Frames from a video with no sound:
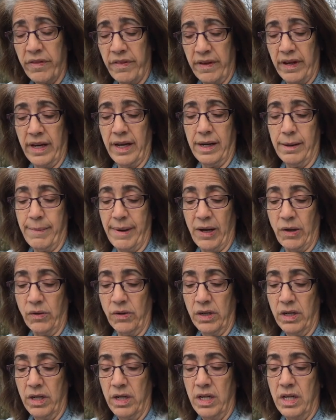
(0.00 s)
thinking about
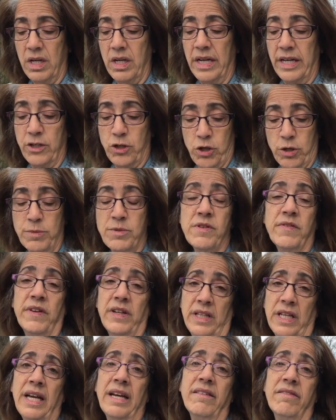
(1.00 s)
in terms of our
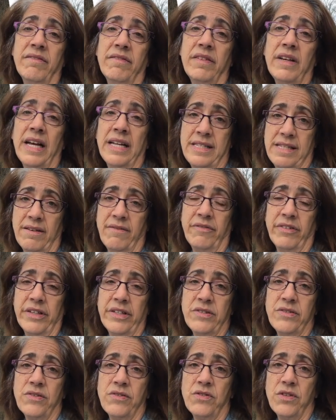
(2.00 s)
life at St.
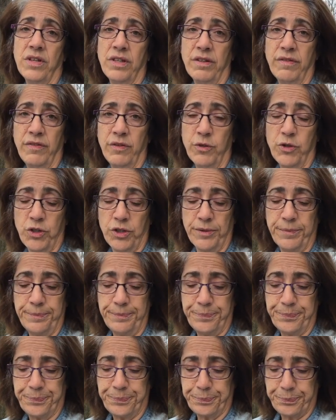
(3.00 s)
Francis in the future.
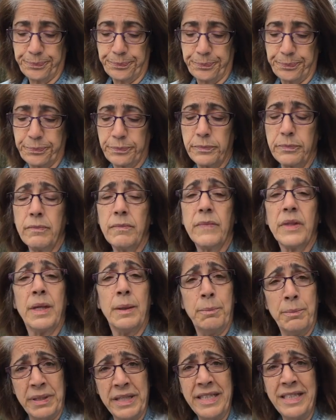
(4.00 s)

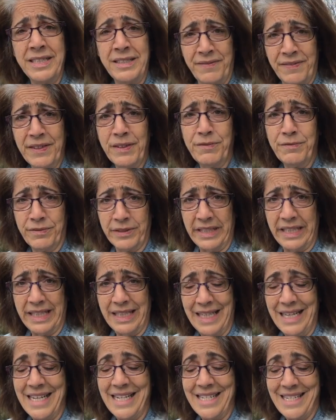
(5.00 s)
Please feel free
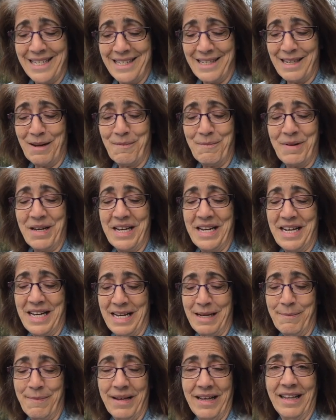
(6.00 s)
to send me an
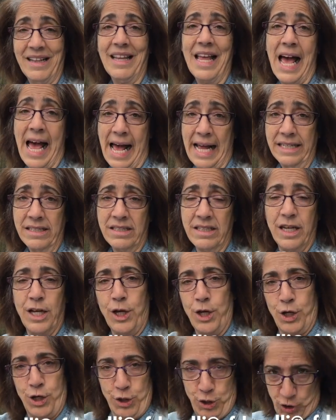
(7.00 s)
email at
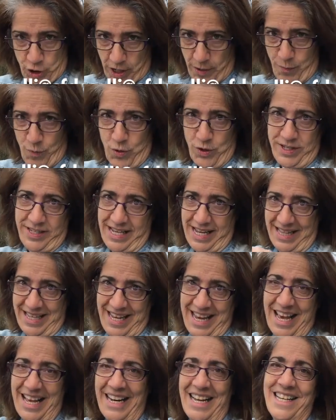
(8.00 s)

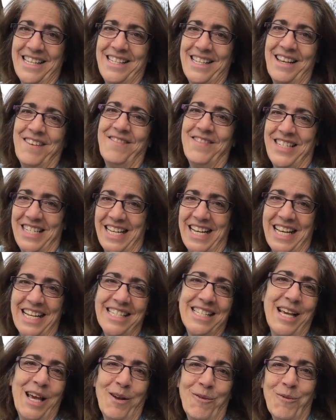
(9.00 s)

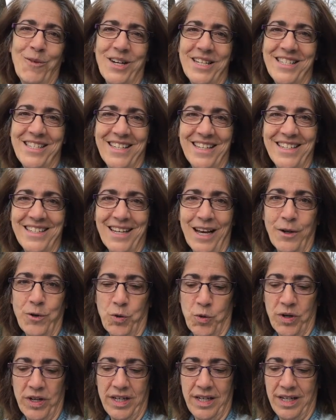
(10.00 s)

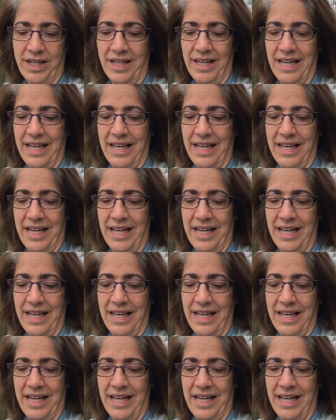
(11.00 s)
janeporcelli@sfdsnyc.org